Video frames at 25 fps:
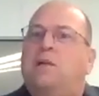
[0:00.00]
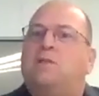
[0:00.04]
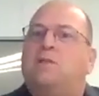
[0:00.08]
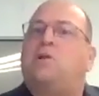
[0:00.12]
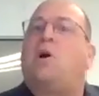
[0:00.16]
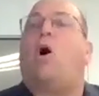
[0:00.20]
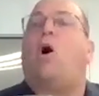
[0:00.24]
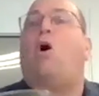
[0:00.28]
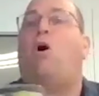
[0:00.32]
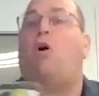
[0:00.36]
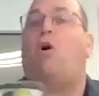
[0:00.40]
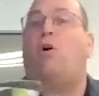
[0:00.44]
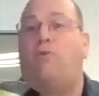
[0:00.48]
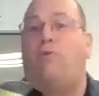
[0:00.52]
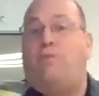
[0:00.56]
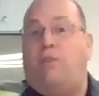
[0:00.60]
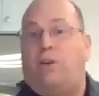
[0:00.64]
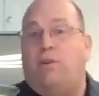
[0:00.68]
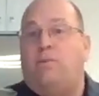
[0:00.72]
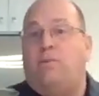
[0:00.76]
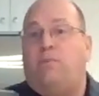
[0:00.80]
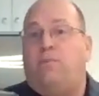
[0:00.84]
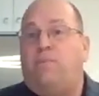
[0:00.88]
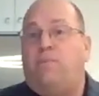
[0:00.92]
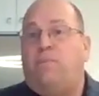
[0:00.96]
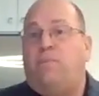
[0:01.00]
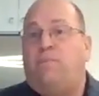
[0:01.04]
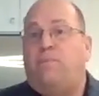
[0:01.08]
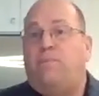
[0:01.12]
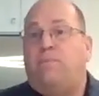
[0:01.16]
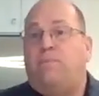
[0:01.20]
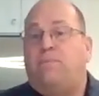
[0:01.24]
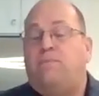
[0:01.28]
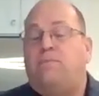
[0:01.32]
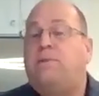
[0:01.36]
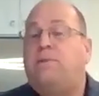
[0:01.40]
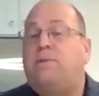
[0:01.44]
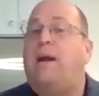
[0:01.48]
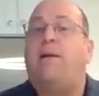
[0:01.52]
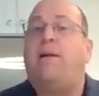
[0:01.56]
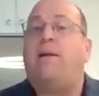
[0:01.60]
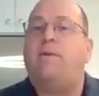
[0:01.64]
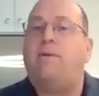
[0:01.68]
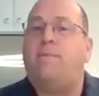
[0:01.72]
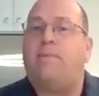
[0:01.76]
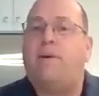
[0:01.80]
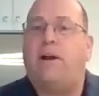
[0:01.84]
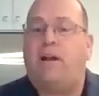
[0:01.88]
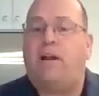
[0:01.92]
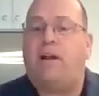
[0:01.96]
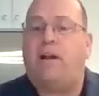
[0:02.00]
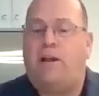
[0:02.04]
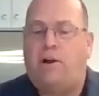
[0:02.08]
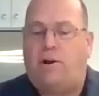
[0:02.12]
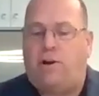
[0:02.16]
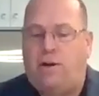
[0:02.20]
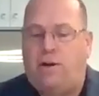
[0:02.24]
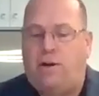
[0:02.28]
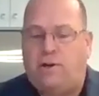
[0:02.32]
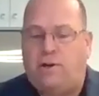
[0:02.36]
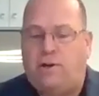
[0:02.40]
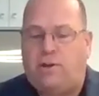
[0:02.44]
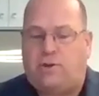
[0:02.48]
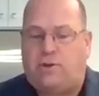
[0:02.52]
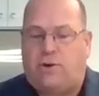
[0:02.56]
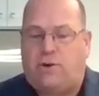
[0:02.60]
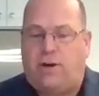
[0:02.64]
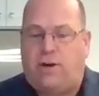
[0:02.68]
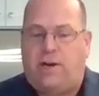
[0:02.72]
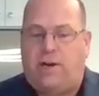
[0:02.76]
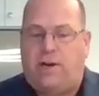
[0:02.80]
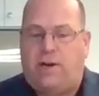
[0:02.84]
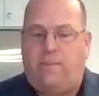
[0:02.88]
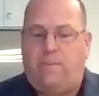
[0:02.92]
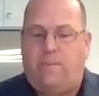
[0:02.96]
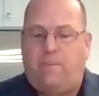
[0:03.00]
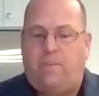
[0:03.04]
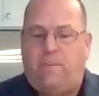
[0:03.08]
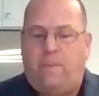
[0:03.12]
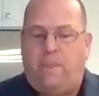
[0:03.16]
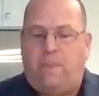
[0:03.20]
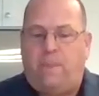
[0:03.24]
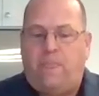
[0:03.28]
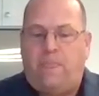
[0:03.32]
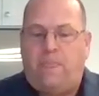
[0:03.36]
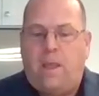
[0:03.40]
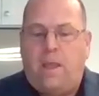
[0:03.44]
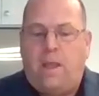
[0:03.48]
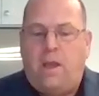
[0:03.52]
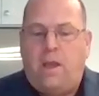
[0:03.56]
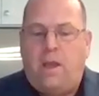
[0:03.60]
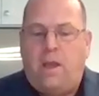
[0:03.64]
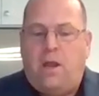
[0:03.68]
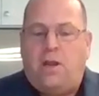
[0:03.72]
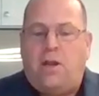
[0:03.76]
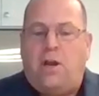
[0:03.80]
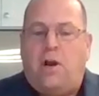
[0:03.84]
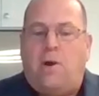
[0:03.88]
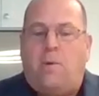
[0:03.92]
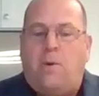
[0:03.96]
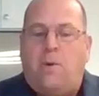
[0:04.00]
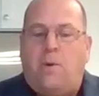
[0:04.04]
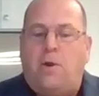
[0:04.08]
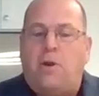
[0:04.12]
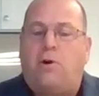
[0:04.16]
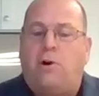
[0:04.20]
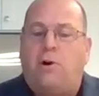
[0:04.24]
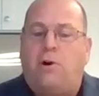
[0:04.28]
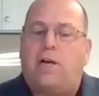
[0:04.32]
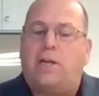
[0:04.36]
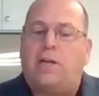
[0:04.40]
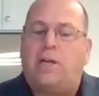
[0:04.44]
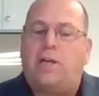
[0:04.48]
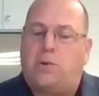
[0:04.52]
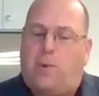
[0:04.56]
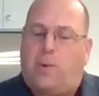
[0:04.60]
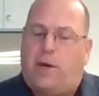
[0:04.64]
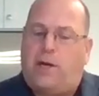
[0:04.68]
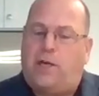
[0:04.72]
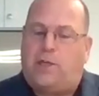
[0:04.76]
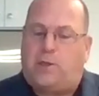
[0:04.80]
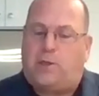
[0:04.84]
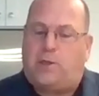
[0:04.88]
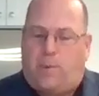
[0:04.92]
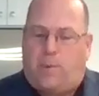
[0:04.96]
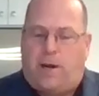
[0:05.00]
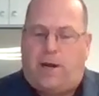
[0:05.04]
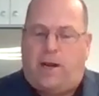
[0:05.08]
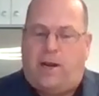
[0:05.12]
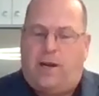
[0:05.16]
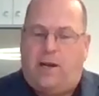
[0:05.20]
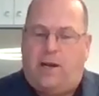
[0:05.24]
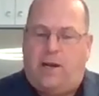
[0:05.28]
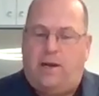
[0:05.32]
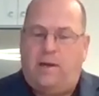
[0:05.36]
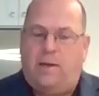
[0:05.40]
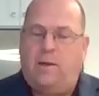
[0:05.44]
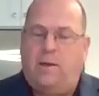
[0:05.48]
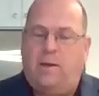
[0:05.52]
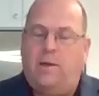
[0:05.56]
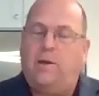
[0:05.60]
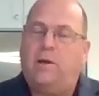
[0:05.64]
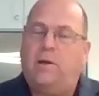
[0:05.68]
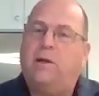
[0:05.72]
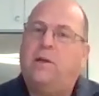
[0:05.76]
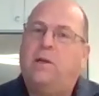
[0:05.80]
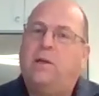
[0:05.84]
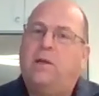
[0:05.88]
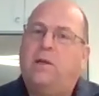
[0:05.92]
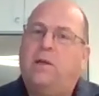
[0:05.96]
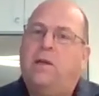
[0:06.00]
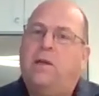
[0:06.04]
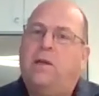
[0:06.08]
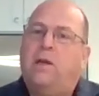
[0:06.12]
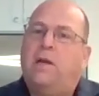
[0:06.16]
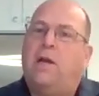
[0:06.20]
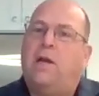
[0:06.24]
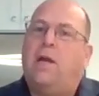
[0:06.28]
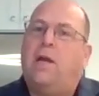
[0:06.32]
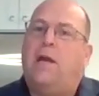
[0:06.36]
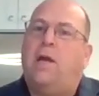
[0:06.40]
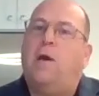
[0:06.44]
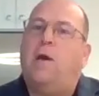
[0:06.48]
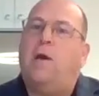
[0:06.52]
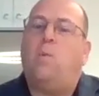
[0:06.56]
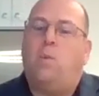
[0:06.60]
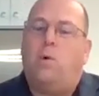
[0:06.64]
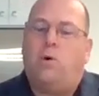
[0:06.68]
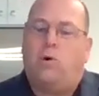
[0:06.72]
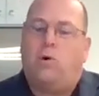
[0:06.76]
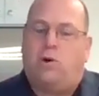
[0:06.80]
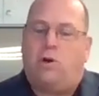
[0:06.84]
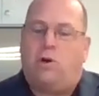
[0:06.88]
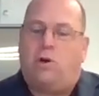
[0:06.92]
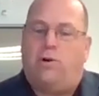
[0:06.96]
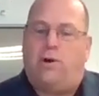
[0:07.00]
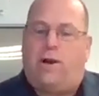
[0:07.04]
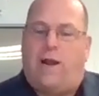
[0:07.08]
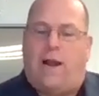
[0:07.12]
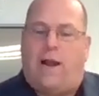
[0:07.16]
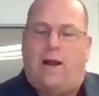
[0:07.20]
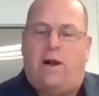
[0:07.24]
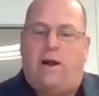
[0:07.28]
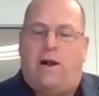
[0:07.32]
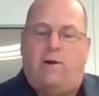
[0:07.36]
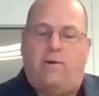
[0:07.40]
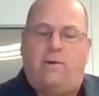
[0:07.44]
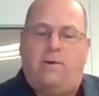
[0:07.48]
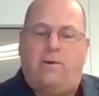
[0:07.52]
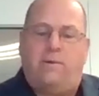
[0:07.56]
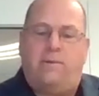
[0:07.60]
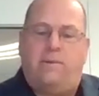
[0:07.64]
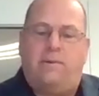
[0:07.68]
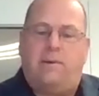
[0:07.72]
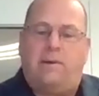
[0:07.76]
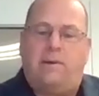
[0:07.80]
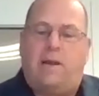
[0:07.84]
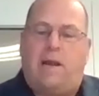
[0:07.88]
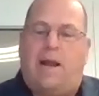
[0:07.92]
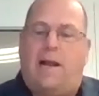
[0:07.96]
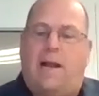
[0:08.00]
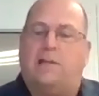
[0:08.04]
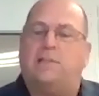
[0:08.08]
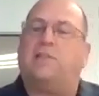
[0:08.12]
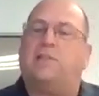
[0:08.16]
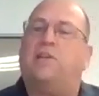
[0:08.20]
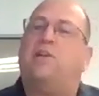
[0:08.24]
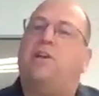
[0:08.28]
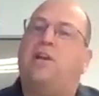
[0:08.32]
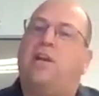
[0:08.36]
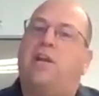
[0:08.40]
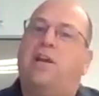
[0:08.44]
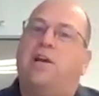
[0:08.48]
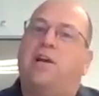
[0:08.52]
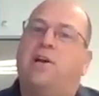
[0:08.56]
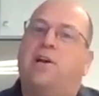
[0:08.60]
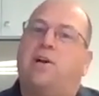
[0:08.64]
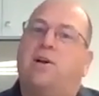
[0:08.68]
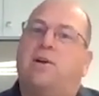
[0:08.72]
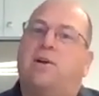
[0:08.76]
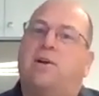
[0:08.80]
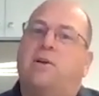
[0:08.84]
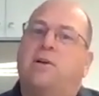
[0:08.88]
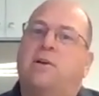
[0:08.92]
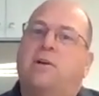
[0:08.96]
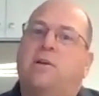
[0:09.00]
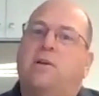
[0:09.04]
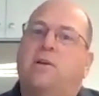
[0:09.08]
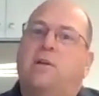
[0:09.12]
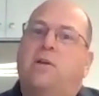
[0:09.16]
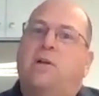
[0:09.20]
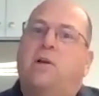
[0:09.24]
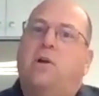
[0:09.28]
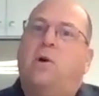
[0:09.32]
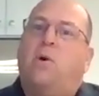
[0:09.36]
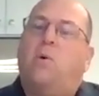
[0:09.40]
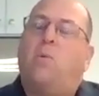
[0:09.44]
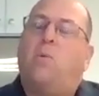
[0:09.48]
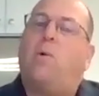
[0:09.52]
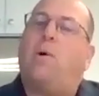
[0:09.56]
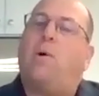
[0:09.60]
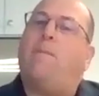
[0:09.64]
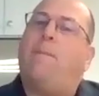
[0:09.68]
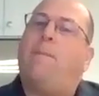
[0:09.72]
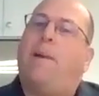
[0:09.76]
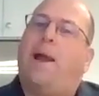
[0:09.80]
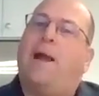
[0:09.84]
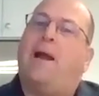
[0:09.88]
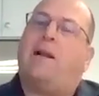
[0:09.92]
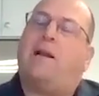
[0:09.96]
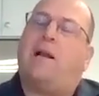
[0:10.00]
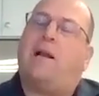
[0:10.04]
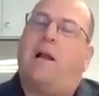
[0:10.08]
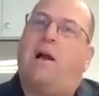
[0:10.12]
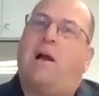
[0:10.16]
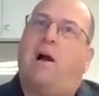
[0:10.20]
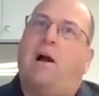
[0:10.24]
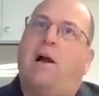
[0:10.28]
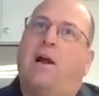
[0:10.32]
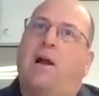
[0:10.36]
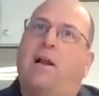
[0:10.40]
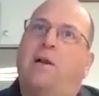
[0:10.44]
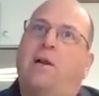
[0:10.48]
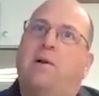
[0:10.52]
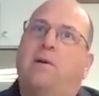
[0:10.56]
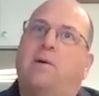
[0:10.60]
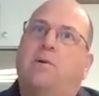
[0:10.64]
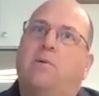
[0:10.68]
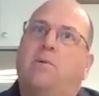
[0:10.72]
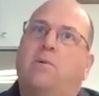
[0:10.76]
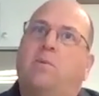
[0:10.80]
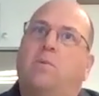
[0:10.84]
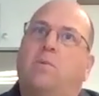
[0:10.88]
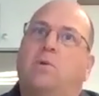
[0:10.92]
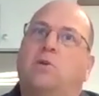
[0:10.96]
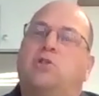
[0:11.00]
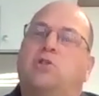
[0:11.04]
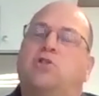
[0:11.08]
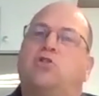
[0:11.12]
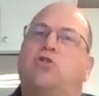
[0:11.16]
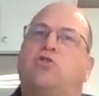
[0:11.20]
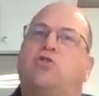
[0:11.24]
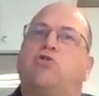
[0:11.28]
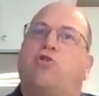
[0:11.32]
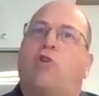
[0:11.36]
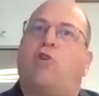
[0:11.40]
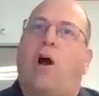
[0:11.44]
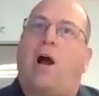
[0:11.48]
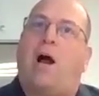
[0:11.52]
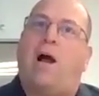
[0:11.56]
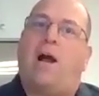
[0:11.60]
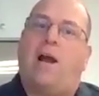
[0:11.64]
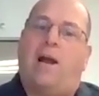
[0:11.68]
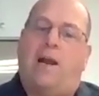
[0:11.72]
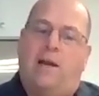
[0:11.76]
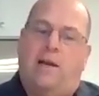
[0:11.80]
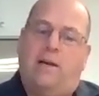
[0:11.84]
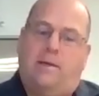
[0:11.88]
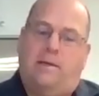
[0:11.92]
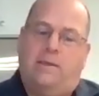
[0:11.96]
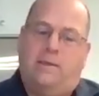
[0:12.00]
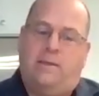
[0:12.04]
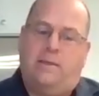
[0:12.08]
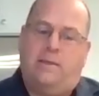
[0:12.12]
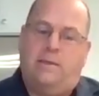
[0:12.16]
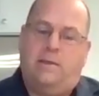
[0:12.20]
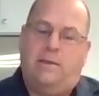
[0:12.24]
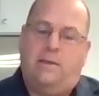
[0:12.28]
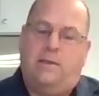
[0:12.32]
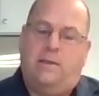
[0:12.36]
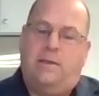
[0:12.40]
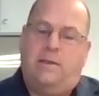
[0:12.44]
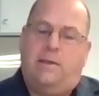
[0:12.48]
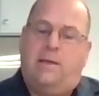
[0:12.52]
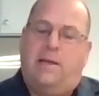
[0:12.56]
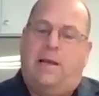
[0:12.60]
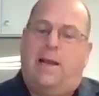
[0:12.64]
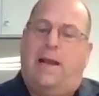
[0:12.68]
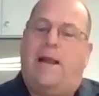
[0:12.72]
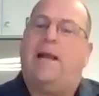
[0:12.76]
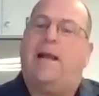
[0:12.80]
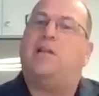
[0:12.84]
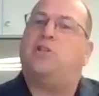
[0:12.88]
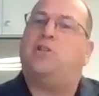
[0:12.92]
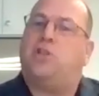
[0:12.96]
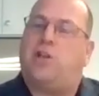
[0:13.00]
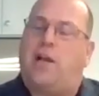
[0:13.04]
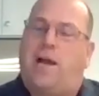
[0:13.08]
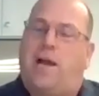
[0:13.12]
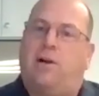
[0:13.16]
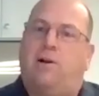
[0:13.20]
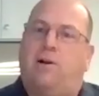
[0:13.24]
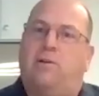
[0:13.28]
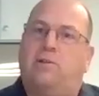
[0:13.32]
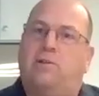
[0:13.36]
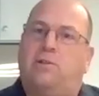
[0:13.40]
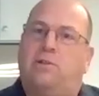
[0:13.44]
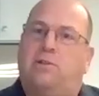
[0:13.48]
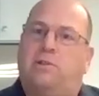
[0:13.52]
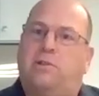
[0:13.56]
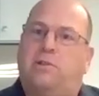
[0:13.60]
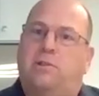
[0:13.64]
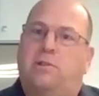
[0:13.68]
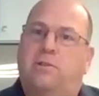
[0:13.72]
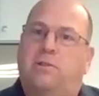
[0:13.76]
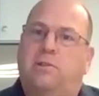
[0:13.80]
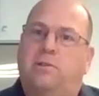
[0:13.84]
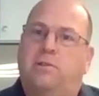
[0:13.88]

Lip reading: to all of you, to everybody in our industry, you know, when you look at 2020, it will go down as a year where mankind was tried and challenged,